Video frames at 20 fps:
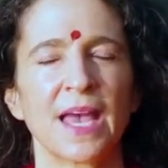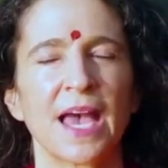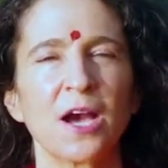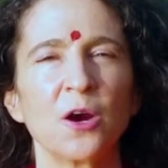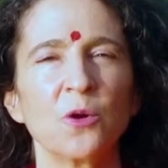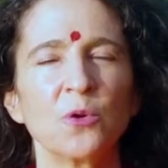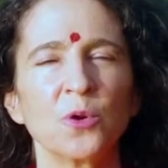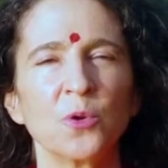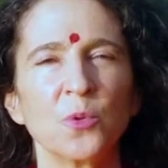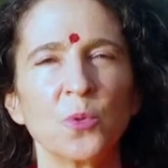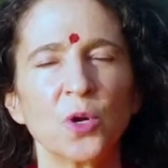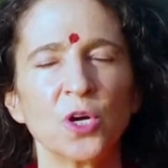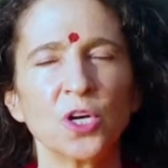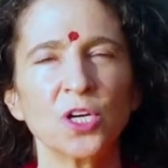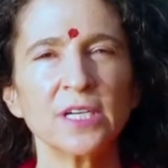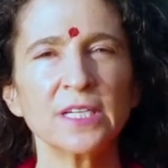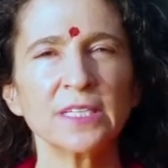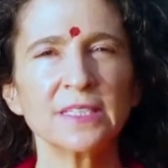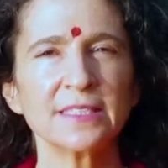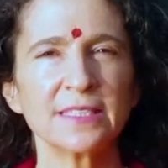Our
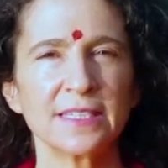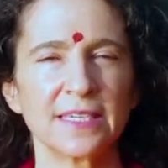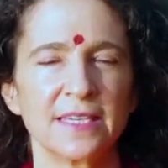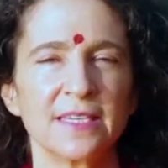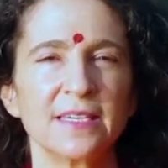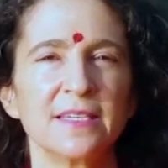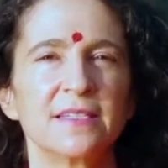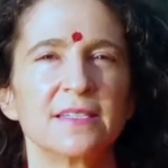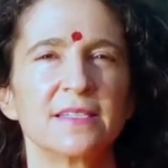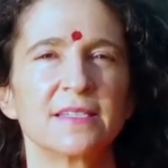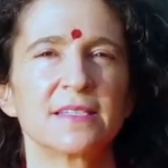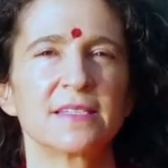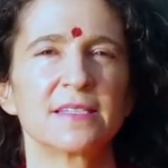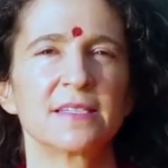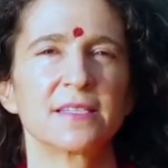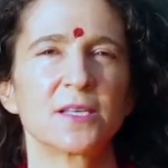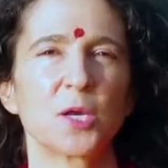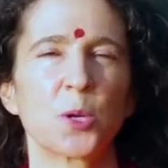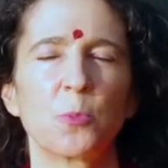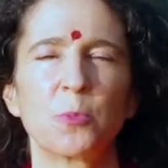world
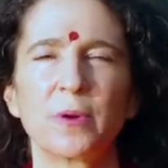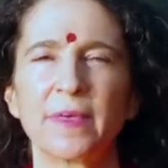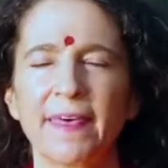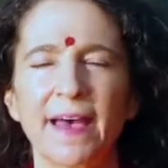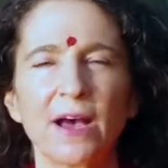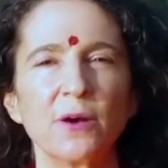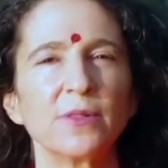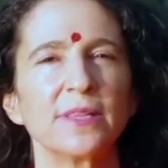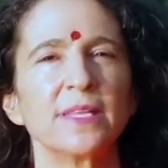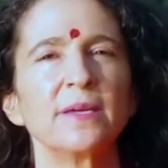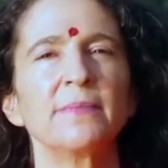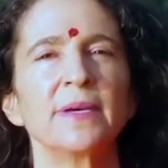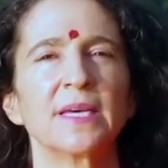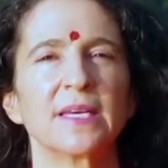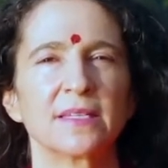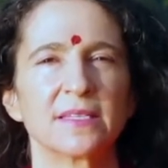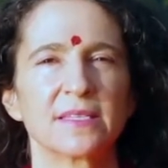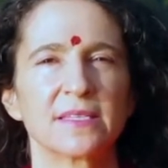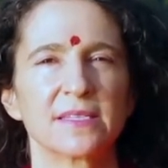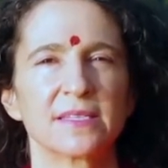is without
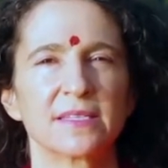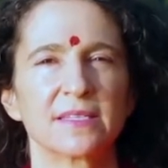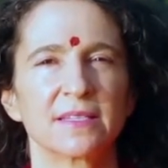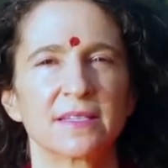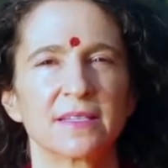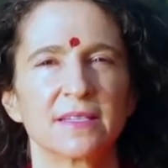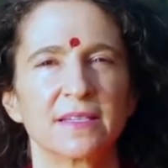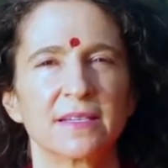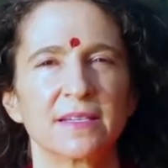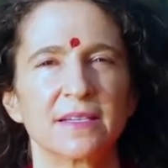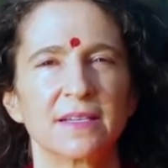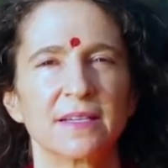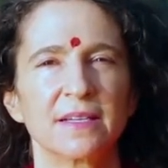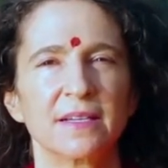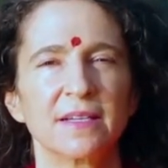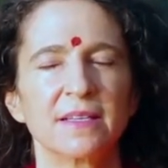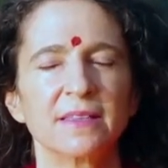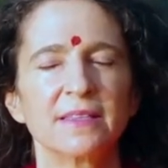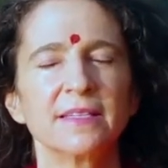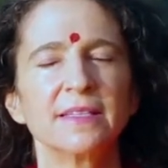limits.
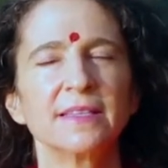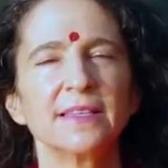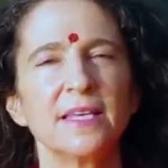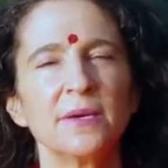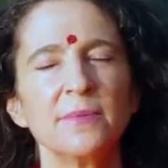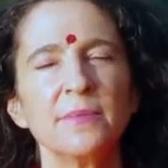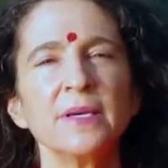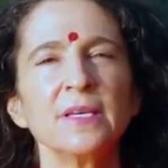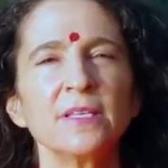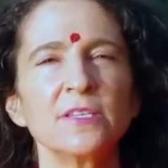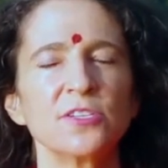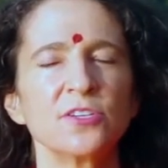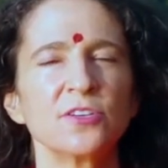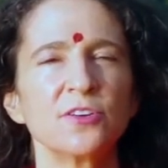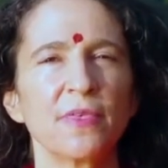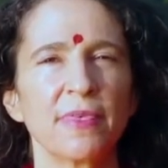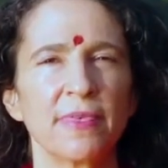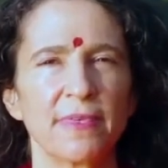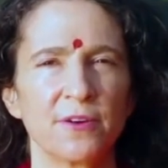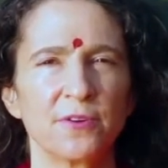The limits
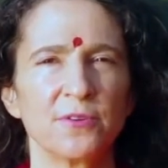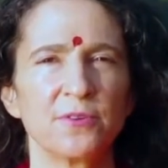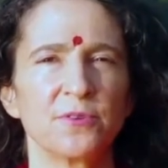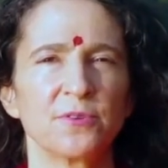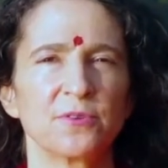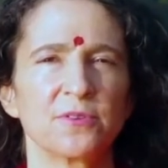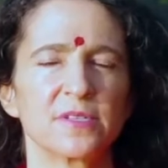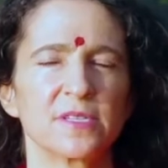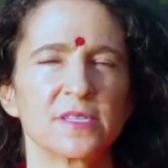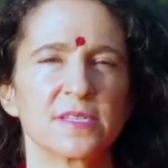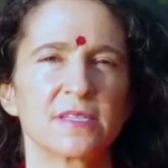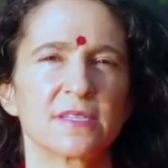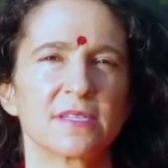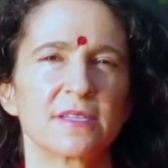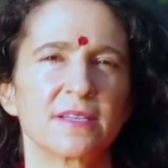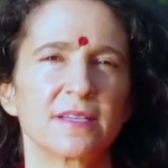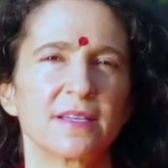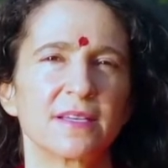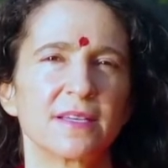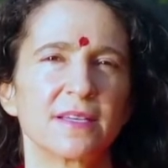are those
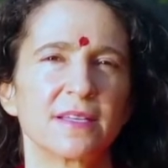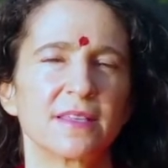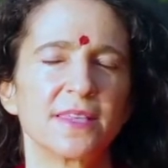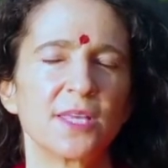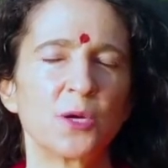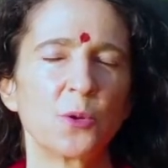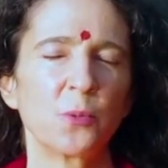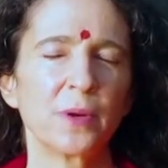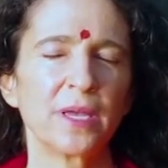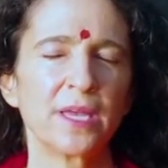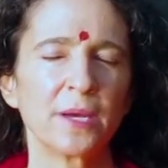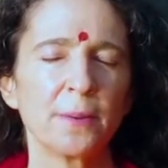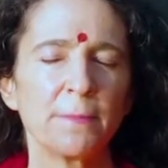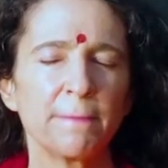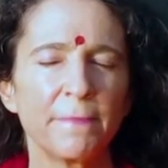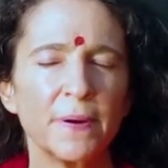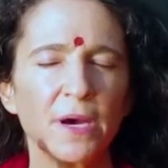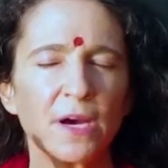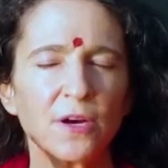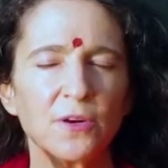that we
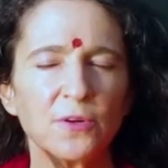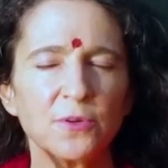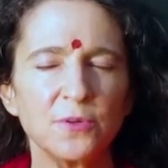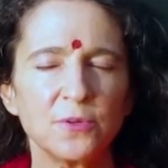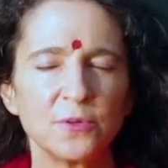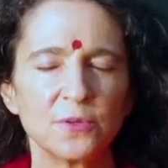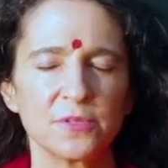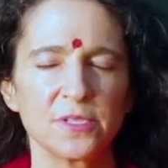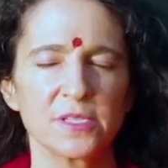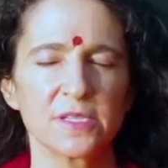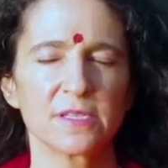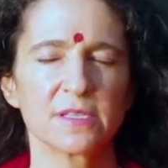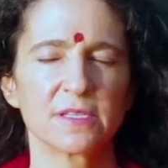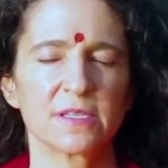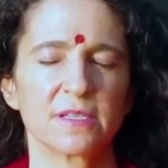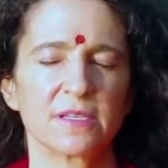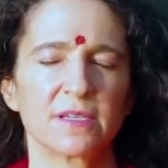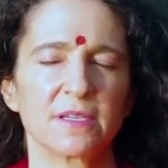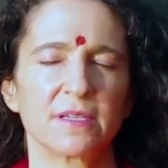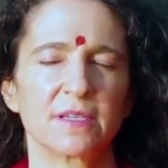
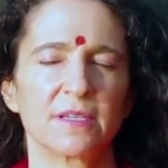impose